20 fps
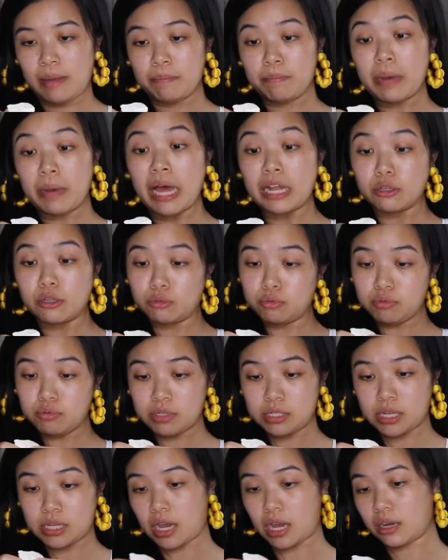
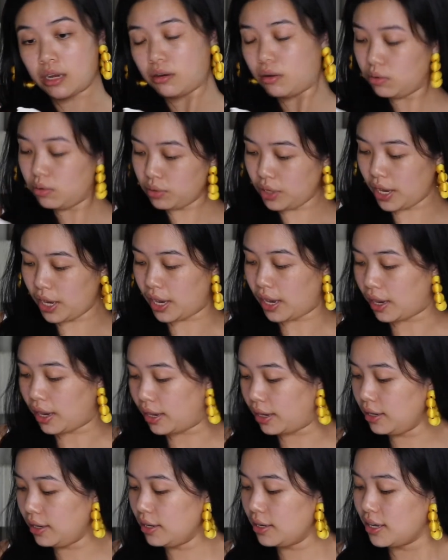Palooza.
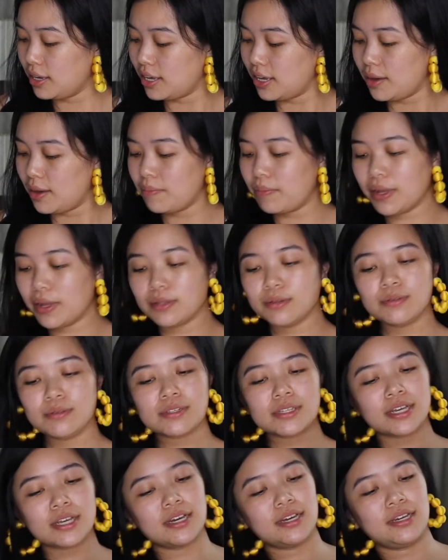Okay,
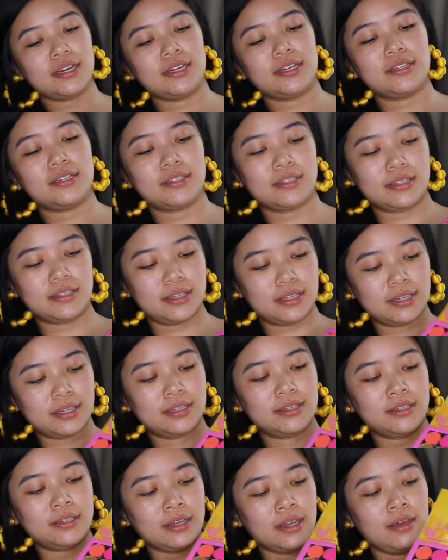Palooza is
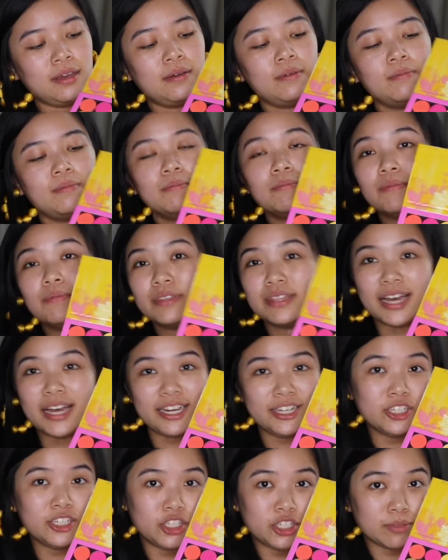this
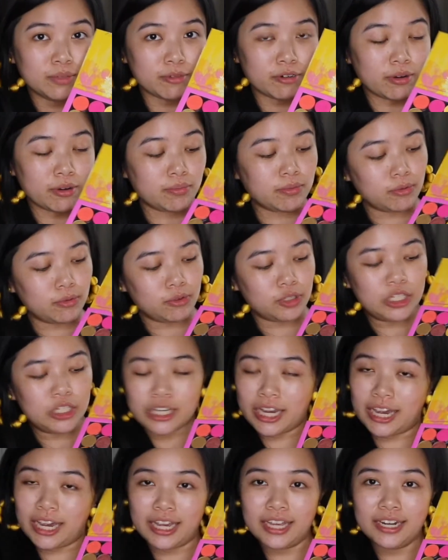nice shimmery blue
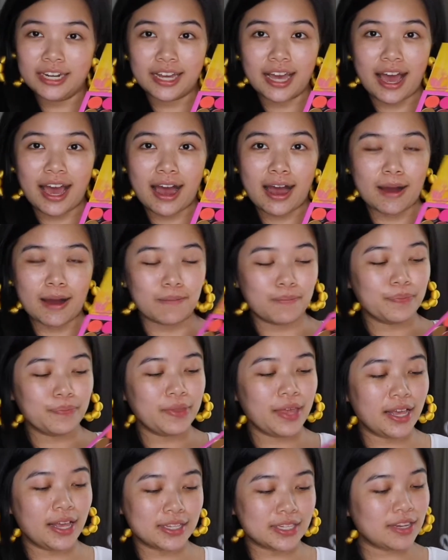shade.
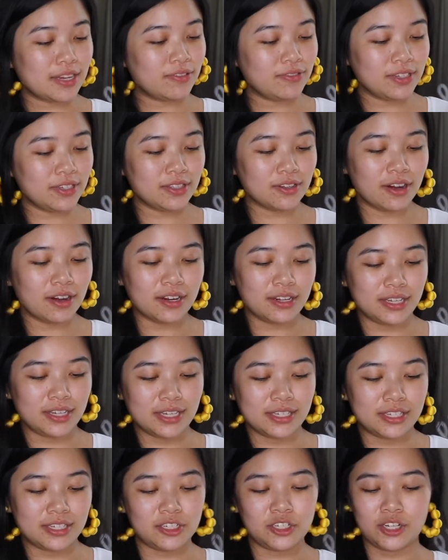It's definitely not an
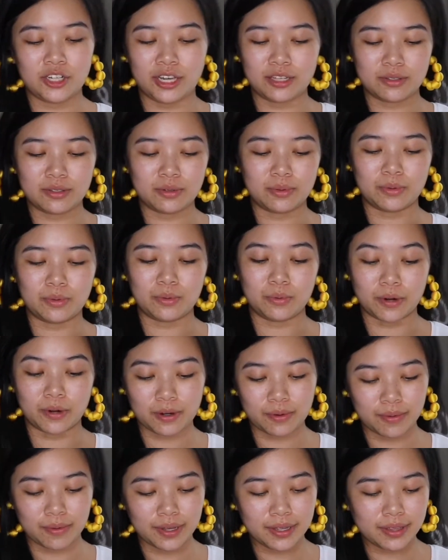easy shade to
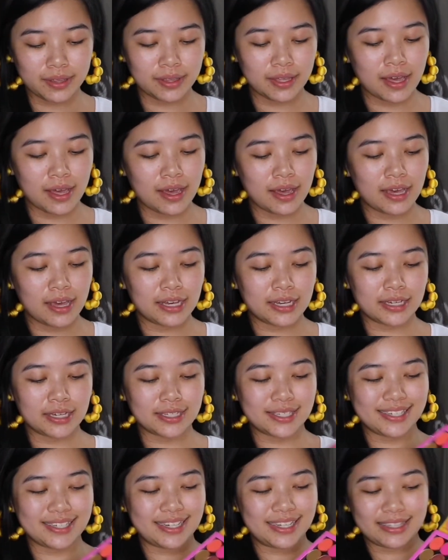work with
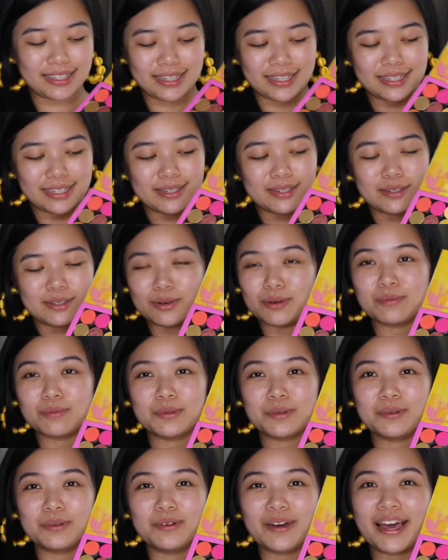because it is so
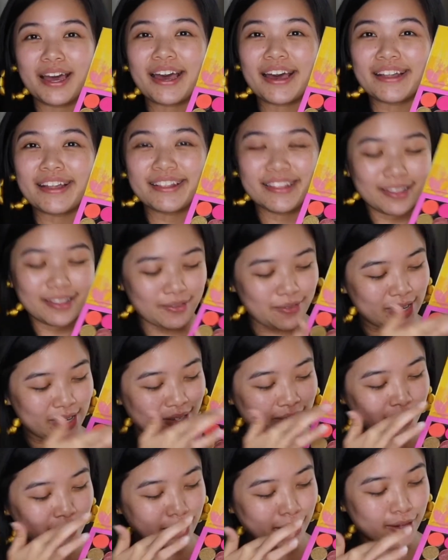blue and the rest
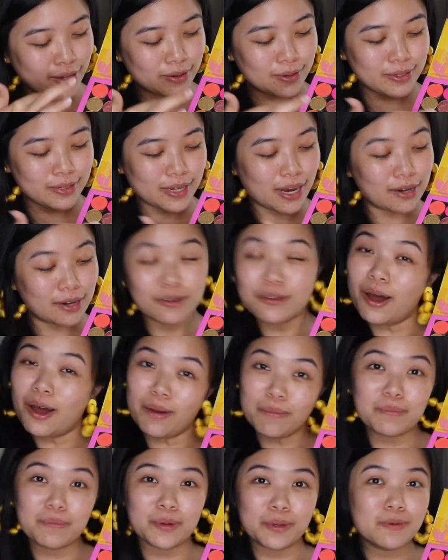of the colors are
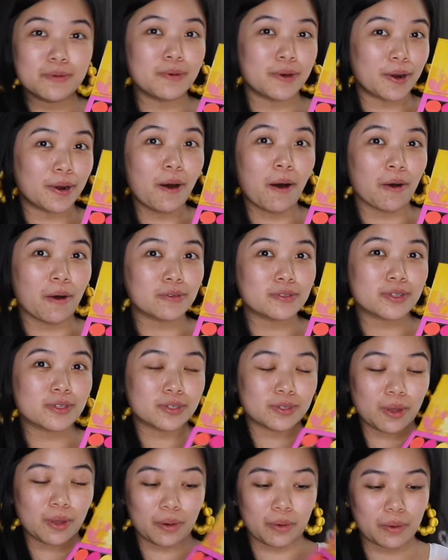not blue at all,
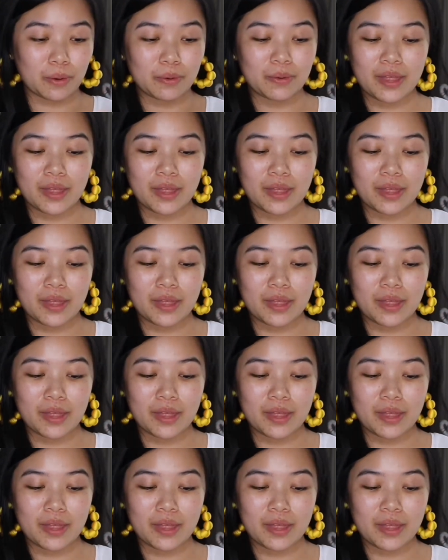so